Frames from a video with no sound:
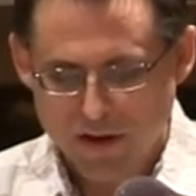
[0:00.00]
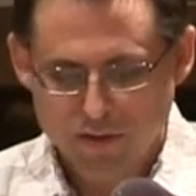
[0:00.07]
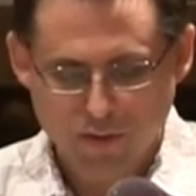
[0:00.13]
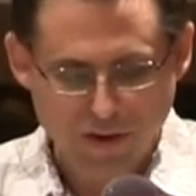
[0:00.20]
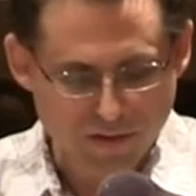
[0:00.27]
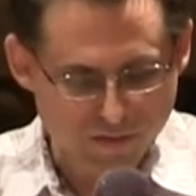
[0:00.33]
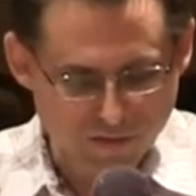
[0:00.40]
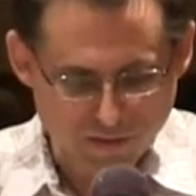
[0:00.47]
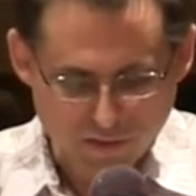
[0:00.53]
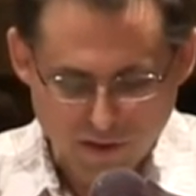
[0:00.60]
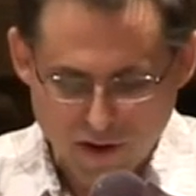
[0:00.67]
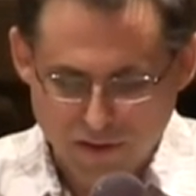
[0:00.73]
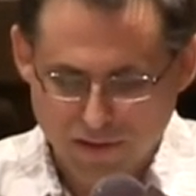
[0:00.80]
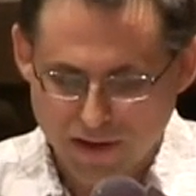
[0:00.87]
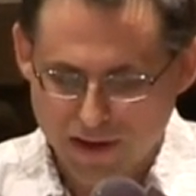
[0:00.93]
Transgender
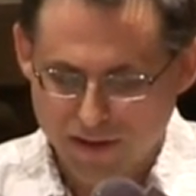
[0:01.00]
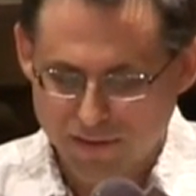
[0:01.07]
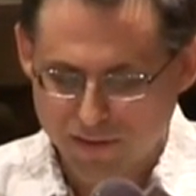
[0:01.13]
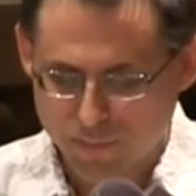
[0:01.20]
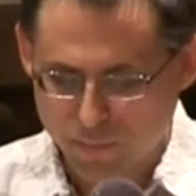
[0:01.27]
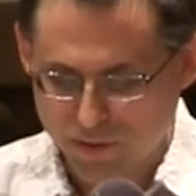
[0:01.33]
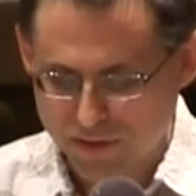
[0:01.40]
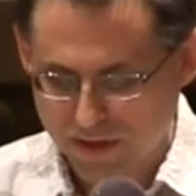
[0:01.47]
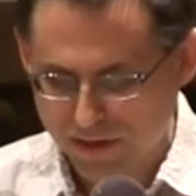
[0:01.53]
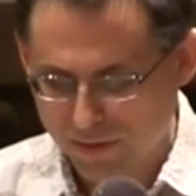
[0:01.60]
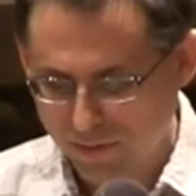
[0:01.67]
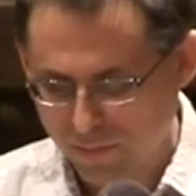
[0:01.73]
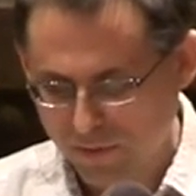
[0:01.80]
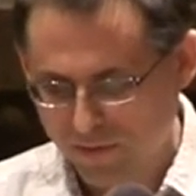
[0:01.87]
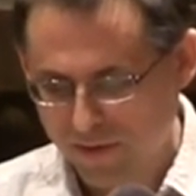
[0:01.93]
hotlines in
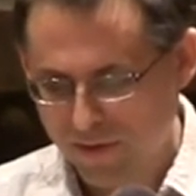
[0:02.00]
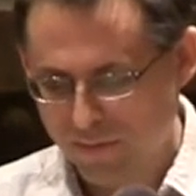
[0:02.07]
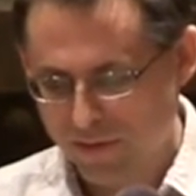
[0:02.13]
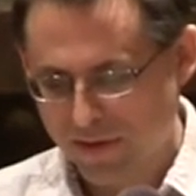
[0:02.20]
particular receive